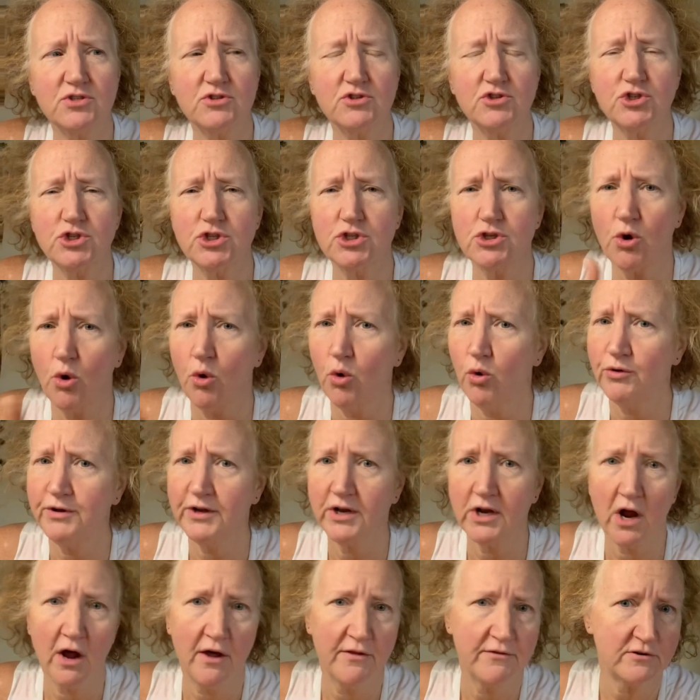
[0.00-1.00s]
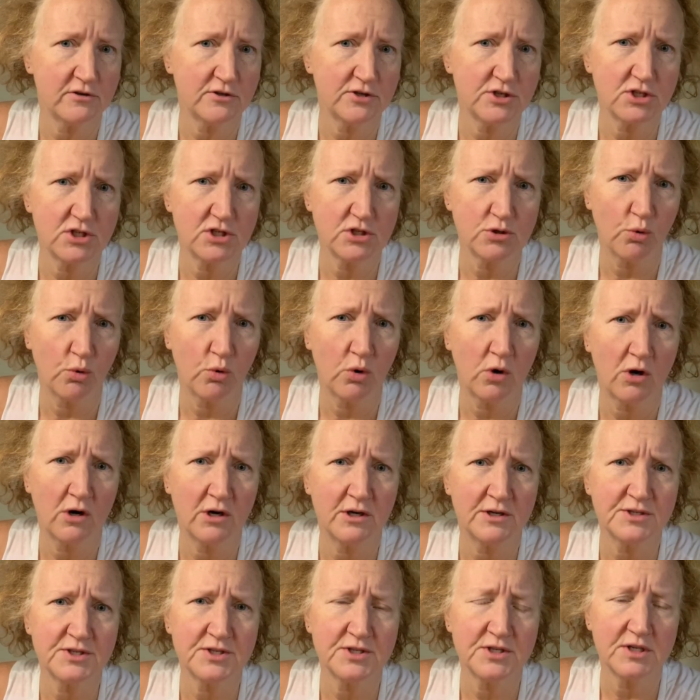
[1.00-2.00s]
sold at other
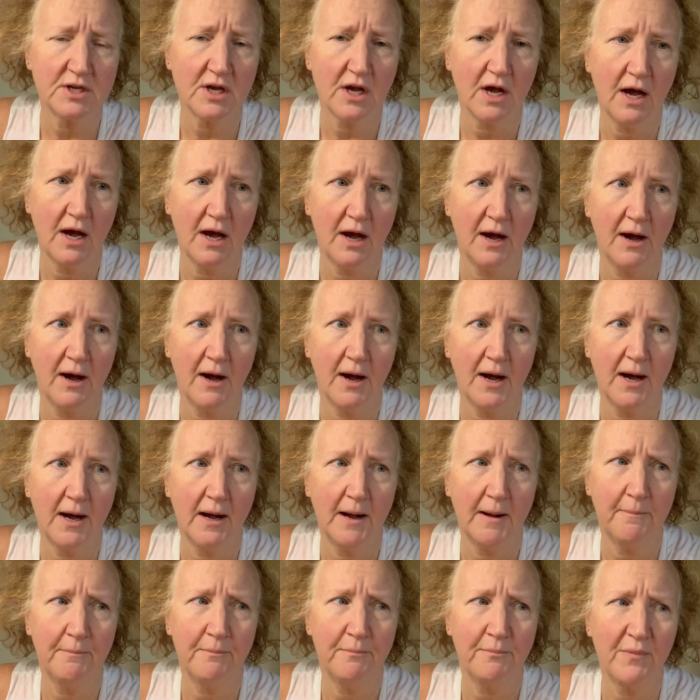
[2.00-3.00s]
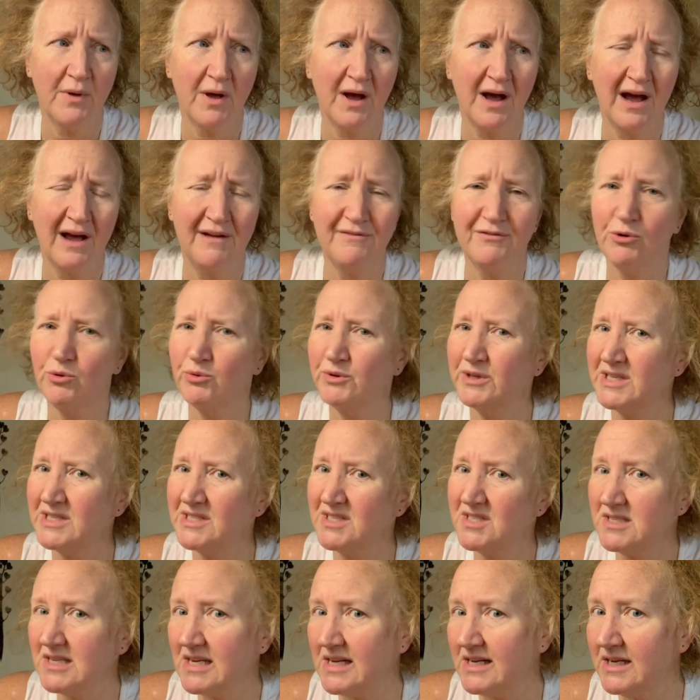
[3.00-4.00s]
stores. I've only
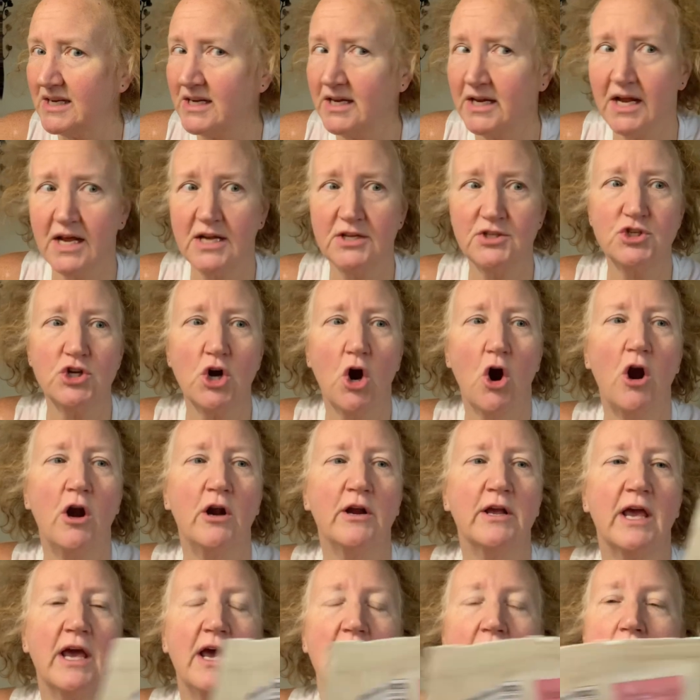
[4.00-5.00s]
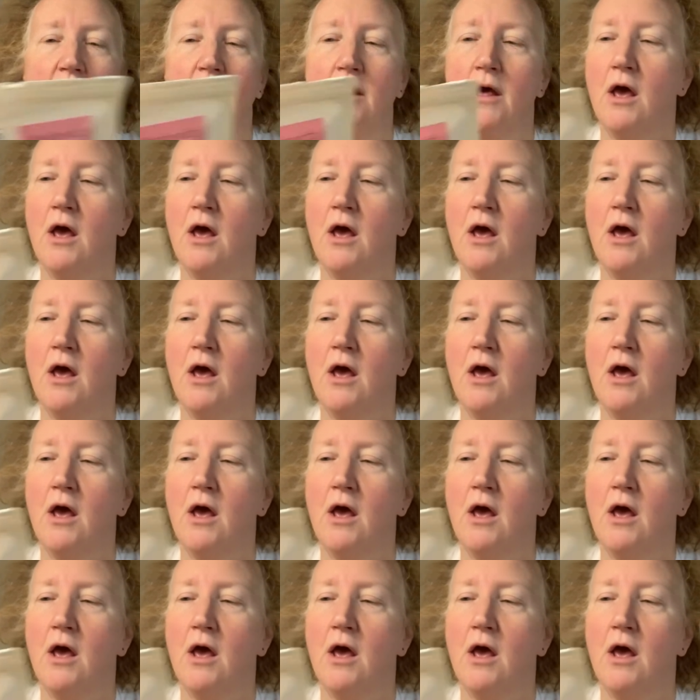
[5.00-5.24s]
seen it at Target,